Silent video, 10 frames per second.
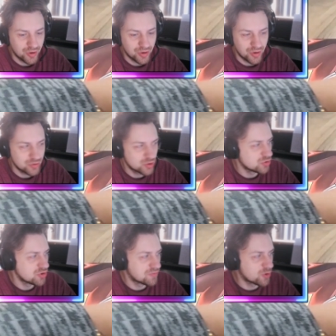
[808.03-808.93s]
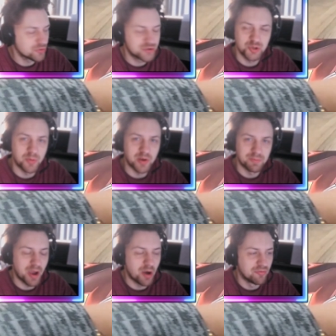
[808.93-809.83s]
you, you've got too many
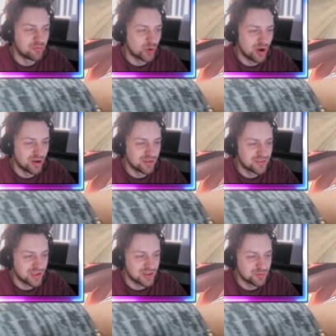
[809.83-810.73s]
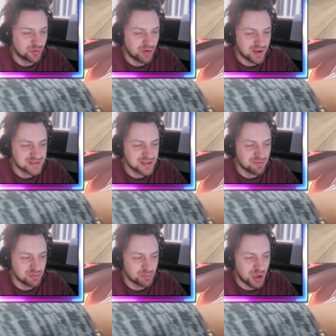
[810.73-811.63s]
powerful cards to get to a rank
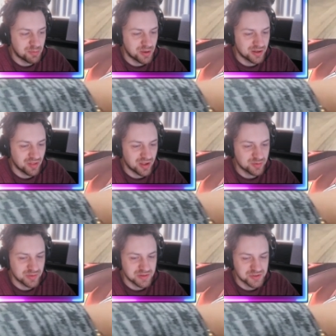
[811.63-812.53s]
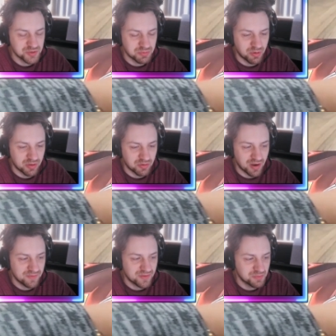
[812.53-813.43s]
7, in my opinion. Like, with the Super Poly
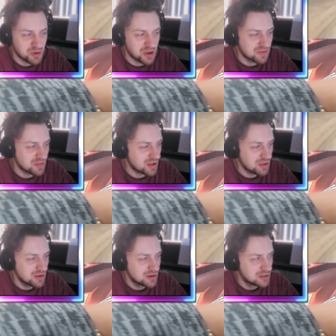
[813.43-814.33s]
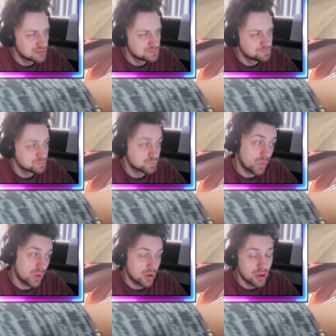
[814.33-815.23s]
Refs and Mines, like...
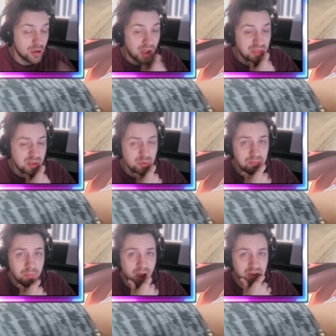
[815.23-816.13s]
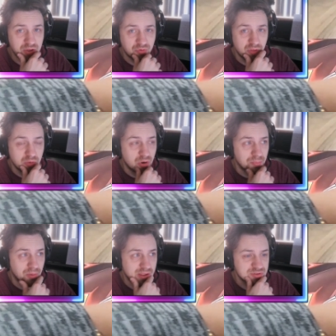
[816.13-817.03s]
I think with mine, you really want to
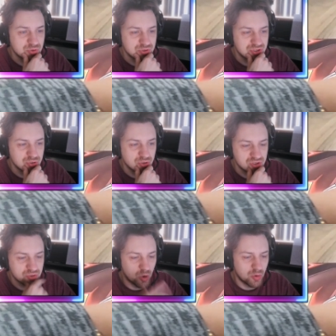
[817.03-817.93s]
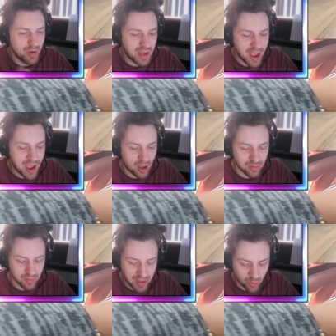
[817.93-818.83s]
play Zeus too, because you want a way to out
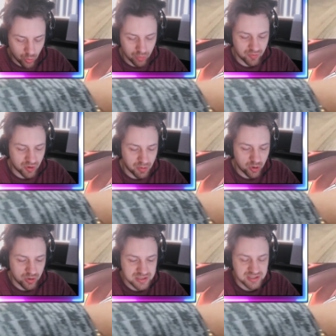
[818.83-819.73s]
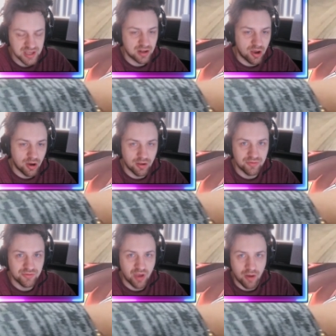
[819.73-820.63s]
like all of your opponent's set
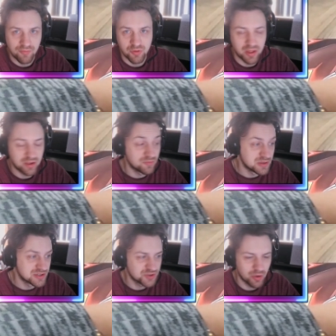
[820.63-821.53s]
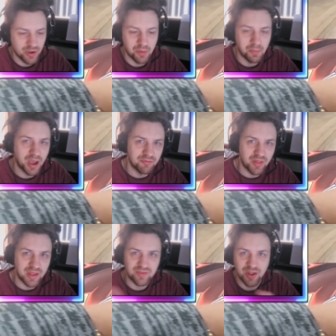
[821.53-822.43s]
cards after like you've been stalling on mine for
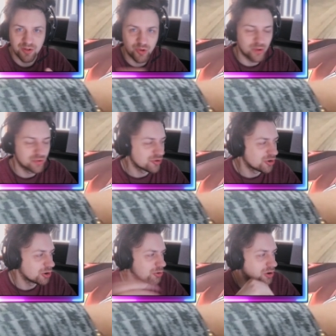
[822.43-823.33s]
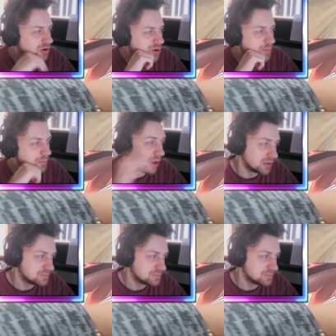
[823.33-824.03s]
like ten turns, you know. But